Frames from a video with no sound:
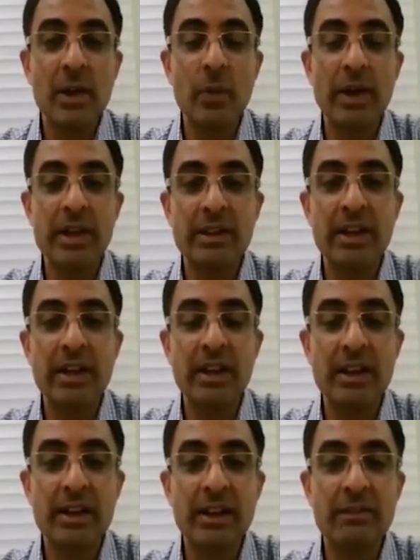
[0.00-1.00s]
where the
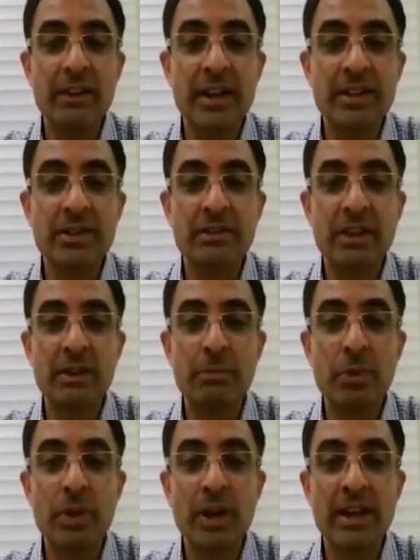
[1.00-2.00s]
reflection of the
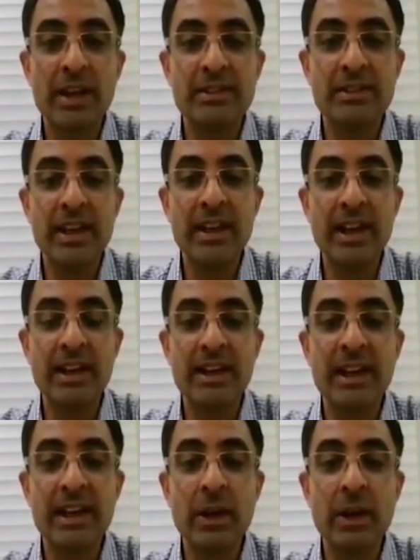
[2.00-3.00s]
pleura is seen at
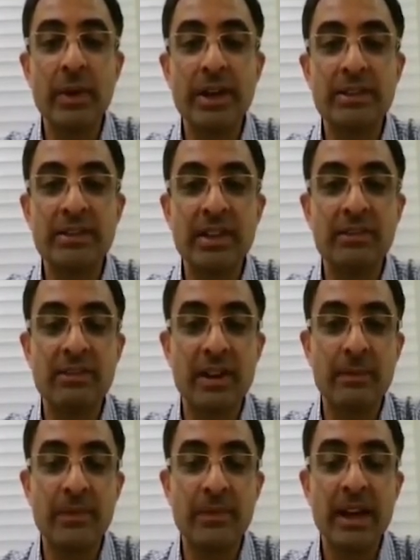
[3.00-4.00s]
equidistant
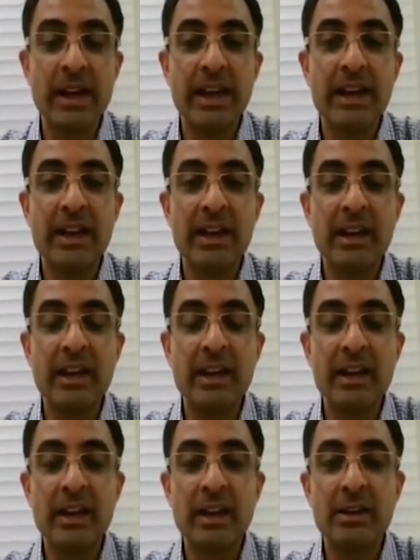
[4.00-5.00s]
from
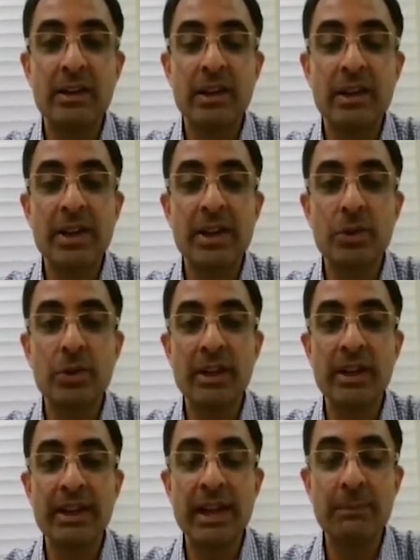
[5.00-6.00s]
right to
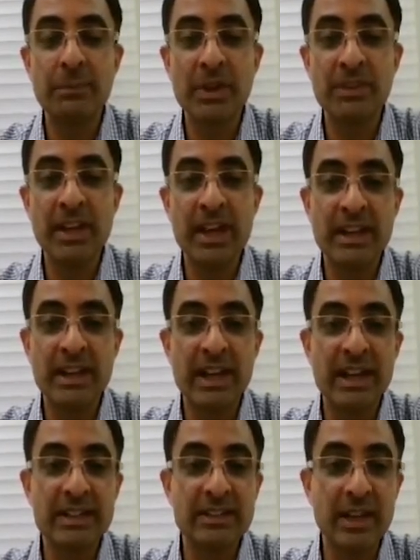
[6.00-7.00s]
the depth of the
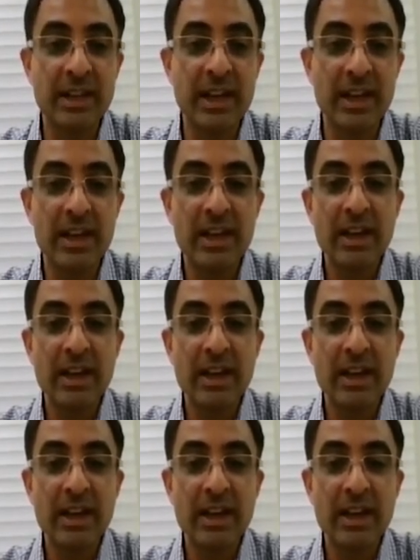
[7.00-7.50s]
entire screen.